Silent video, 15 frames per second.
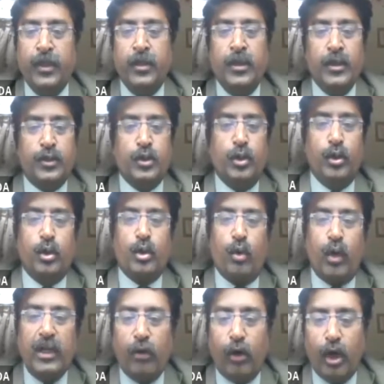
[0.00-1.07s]
So
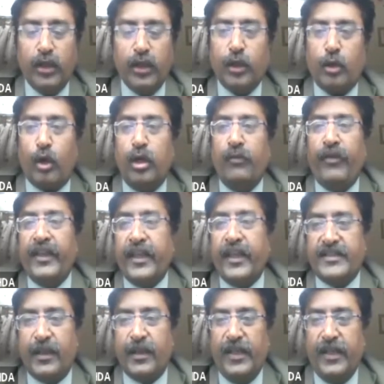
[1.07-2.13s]
all the qualifying
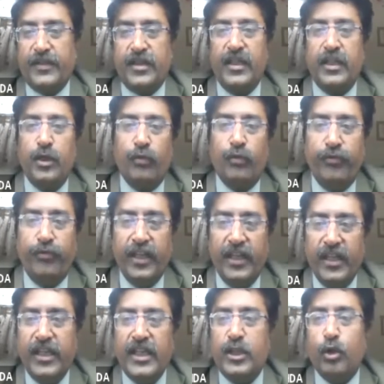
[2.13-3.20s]
examination, we
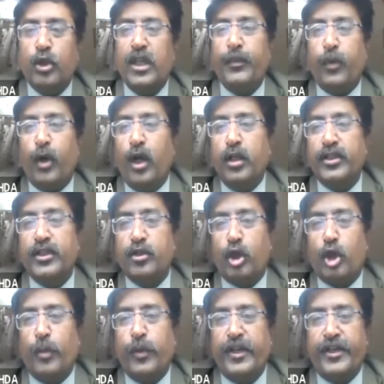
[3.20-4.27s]
need to keep all these
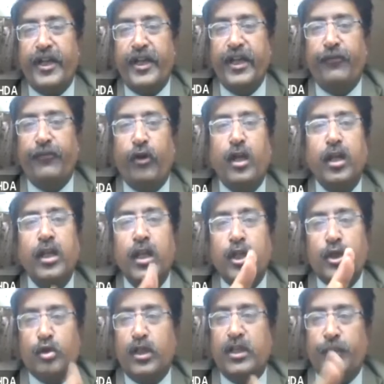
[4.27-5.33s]
documents ready for
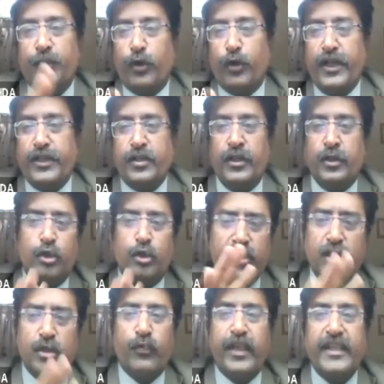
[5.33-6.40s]
student progression. So this
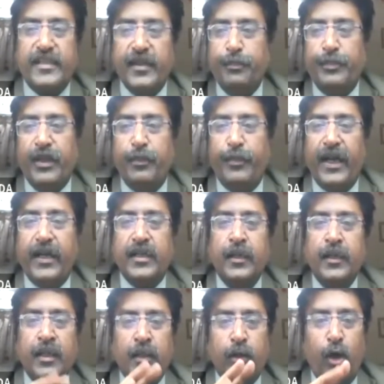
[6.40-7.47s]
is very simple part.
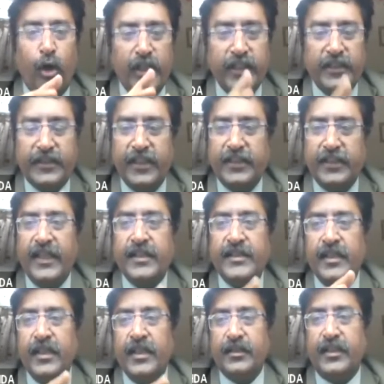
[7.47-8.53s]
Only three things:
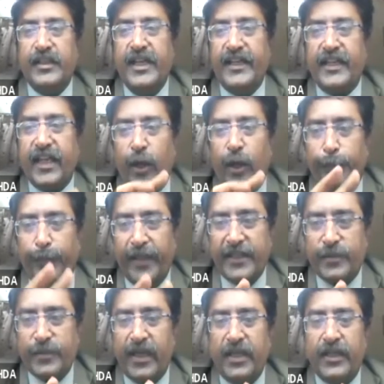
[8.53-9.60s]
the data of
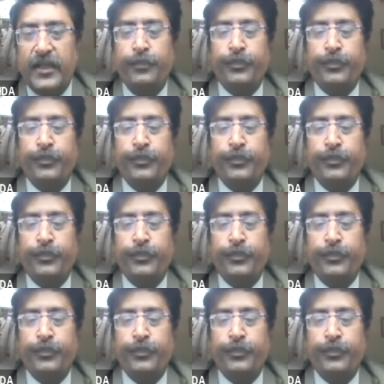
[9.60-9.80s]
placement,